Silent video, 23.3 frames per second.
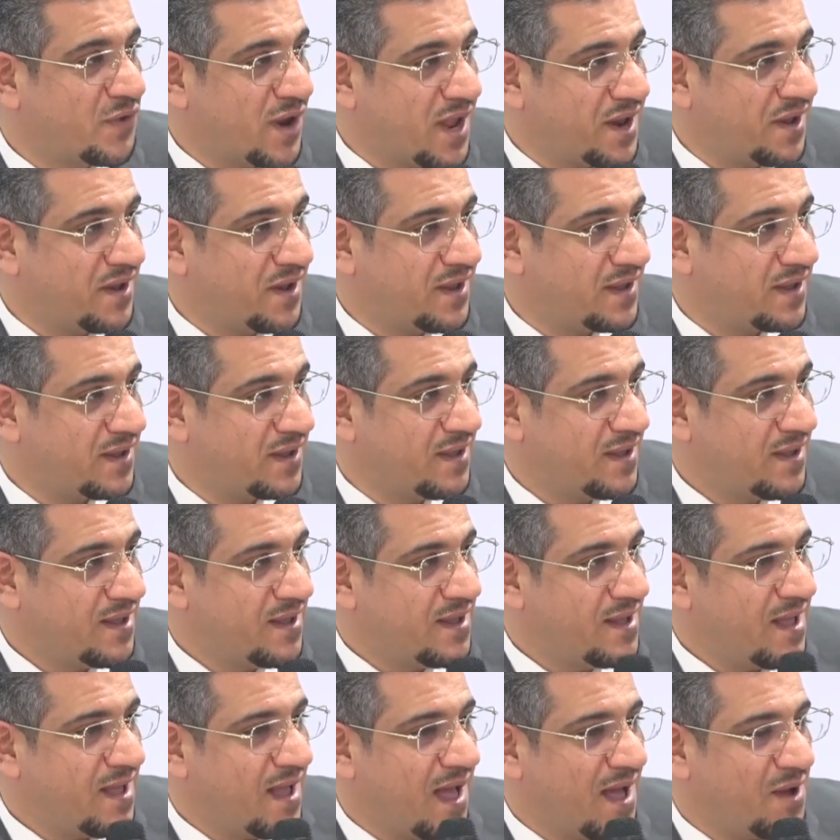friendly,
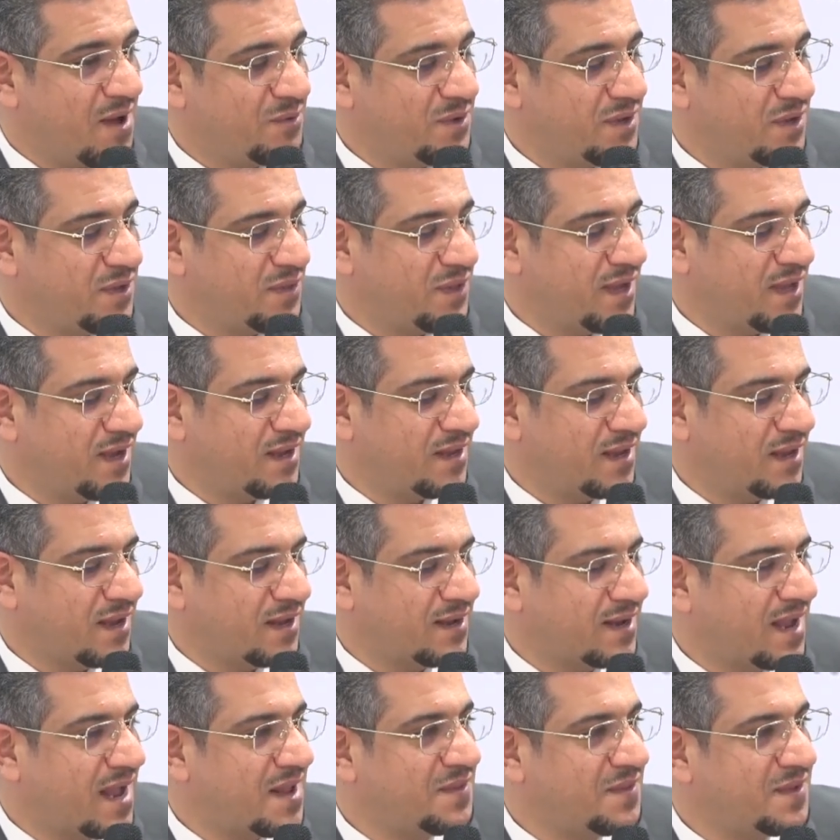how do you think
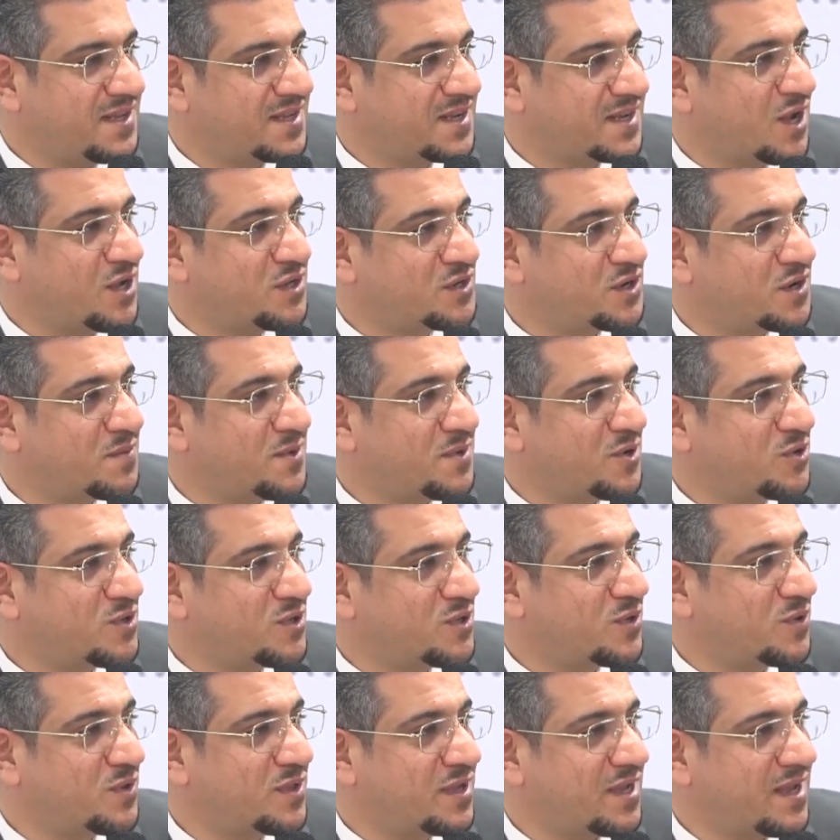can this contribute
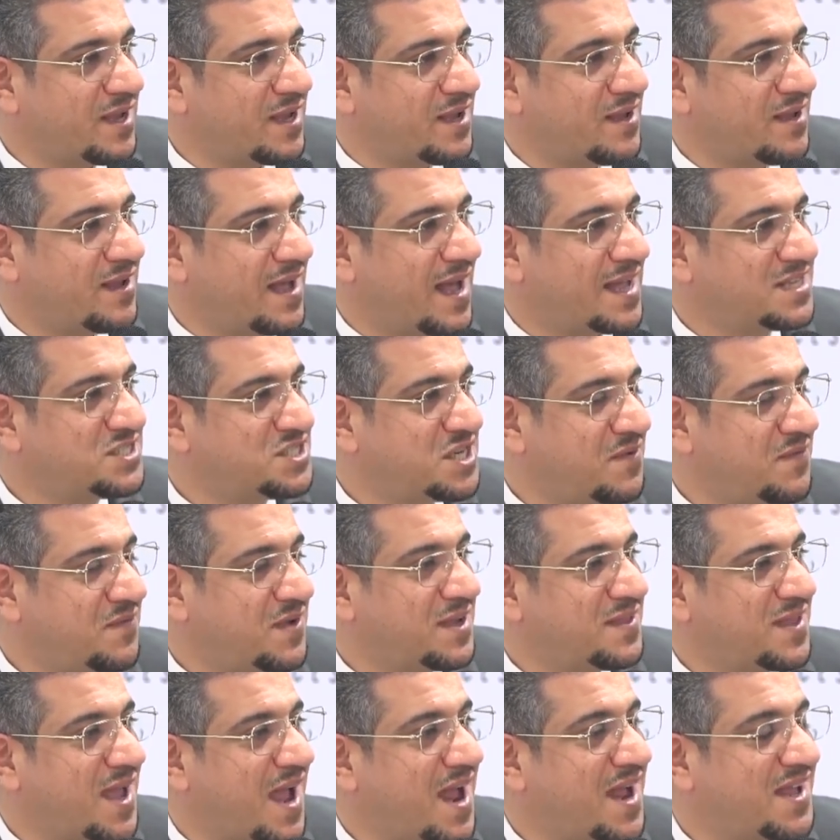to the achieving the